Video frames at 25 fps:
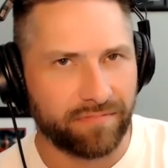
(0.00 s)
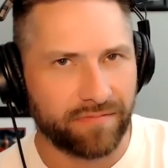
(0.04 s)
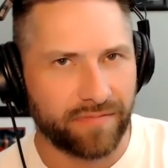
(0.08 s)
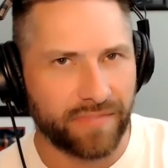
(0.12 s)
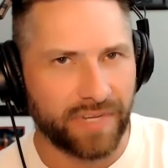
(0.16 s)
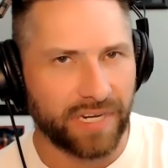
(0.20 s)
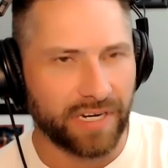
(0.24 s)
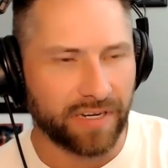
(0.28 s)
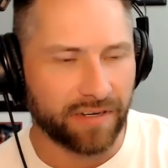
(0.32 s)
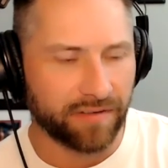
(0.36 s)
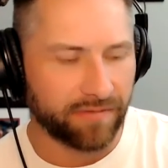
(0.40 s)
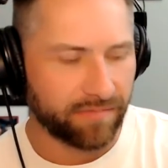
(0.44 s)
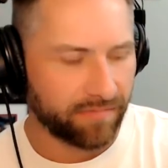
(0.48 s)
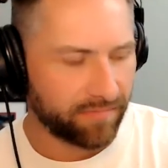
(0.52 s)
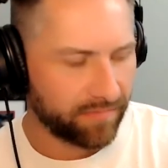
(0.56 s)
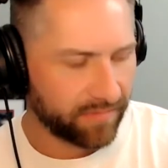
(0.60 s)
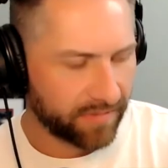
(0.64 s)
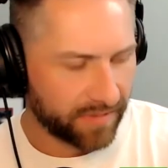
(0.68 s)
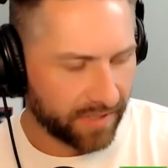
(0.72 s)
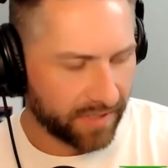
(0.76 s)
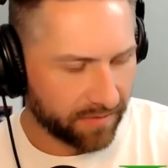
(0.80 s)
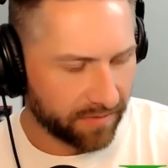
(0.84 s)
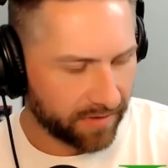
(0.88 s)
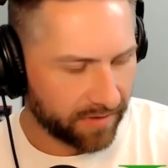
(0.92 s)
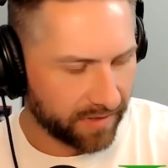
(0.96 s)
You know,
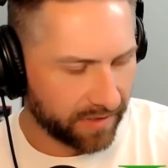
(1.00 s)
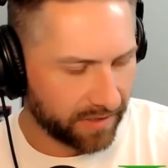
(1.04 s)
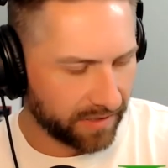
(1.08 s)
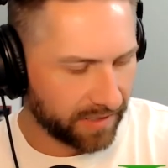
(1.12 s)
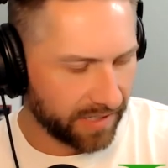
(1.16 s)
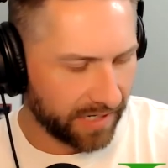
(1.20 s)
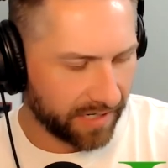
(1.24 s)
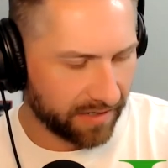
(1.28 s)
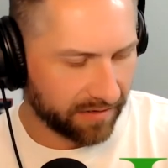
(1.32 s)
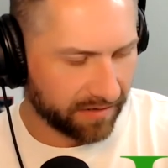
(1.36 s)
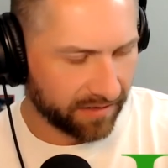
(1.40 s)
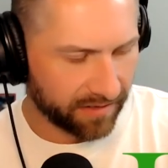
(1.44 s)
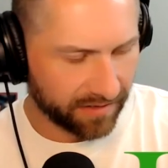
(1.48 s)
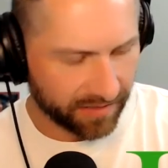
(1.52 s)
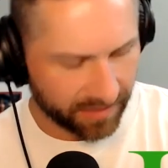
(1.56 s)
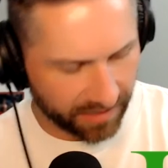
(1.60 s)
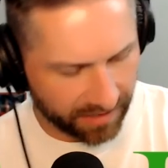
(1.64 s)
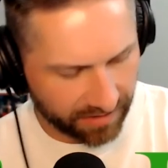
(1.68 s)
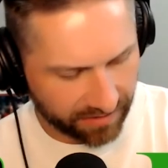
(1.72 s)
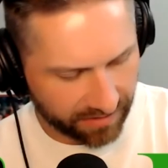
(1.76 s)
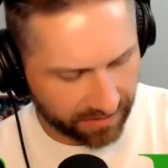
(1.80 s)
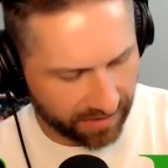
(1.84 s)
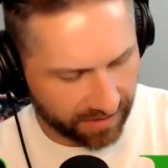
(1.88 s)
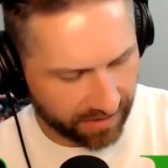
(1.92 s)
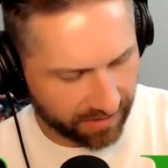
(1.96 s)
doubling down on
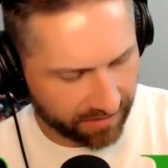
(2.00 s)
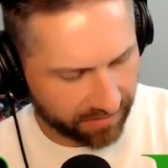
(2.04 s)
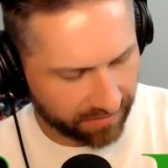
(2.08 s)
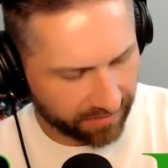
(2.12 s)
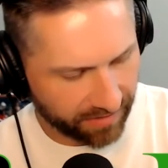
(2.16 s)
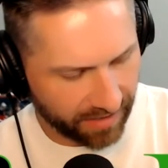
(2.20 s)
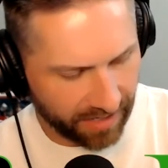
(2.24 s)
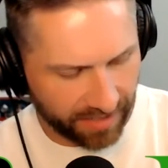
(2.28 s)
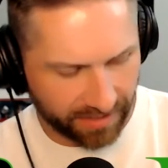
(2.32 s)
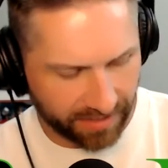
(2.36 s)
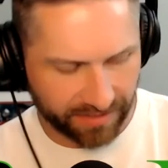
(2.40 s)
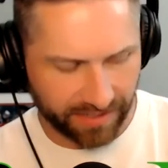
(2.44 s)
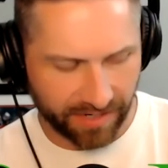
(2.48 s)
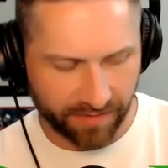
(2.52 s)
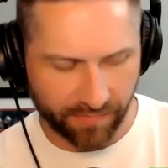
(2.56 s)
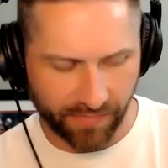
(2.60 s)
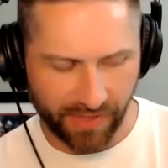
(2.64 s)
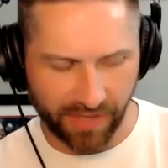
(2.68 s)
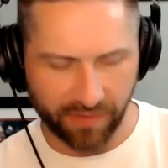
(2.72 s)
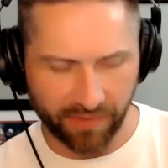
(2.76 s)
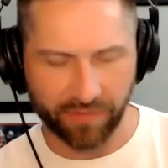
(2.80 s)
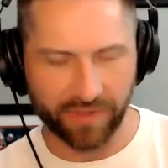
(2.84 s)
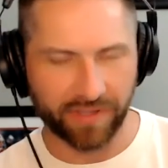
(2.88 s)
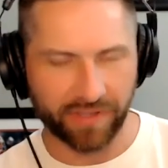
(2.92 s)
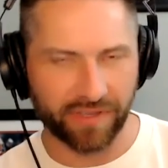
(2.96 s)
Denzel. Kind of same
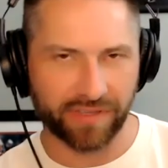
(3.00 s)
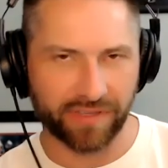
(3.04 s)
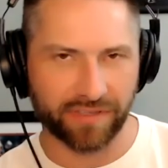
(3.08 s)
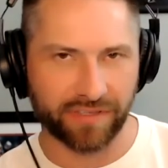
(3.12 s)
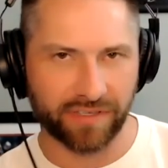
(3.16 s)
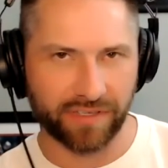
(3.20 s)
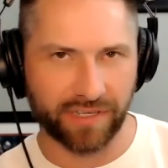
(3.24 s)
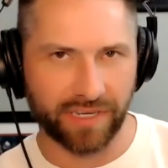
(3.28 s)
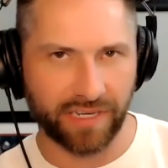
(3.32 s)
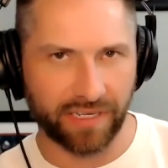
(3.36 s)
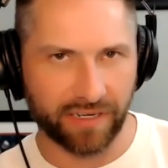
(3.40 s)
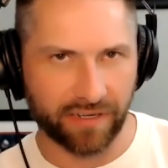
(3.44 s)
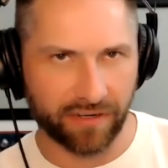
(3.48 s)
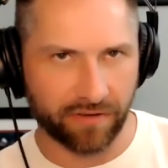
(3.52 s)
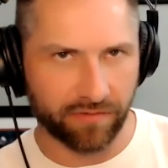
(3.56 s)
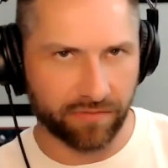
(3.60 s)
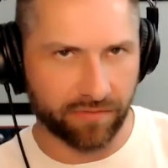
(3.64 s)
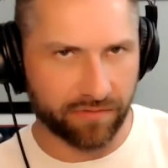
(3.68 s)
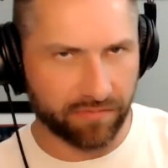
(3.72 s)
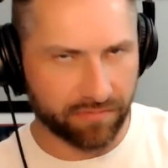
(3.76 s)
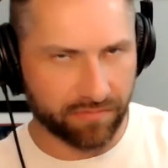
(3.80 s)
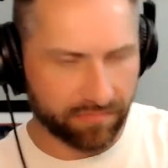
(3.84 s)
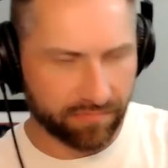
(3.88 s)
thing with Casino.